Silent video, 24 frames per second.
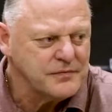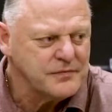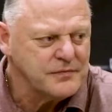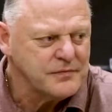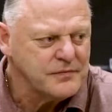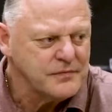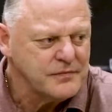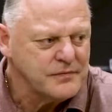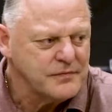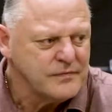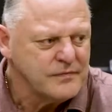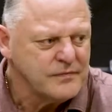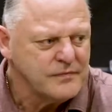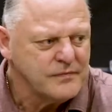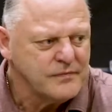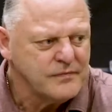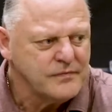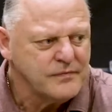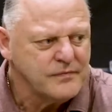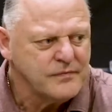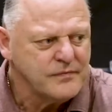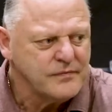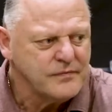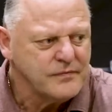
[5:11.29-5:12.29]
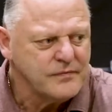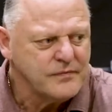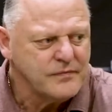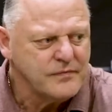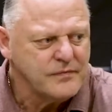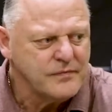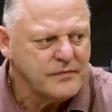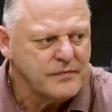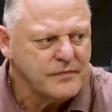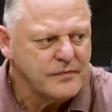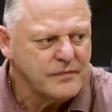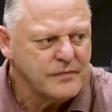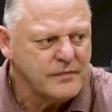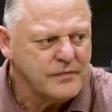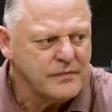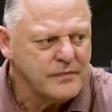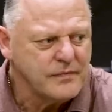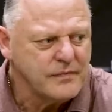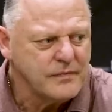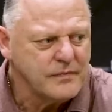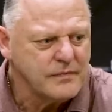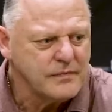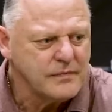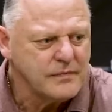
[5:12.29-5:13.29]
Do you guys draw on that
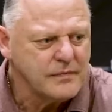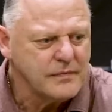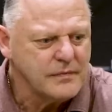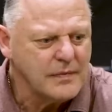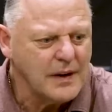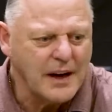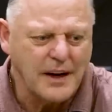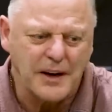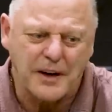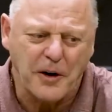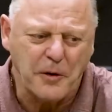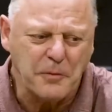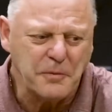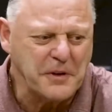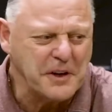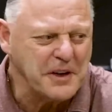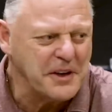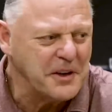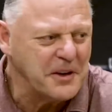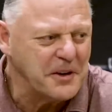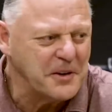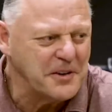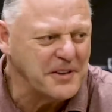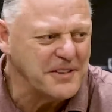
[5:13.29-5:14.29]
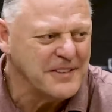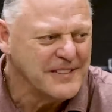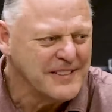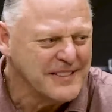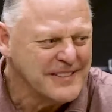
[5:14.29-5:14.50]
experience from him? I hope they do.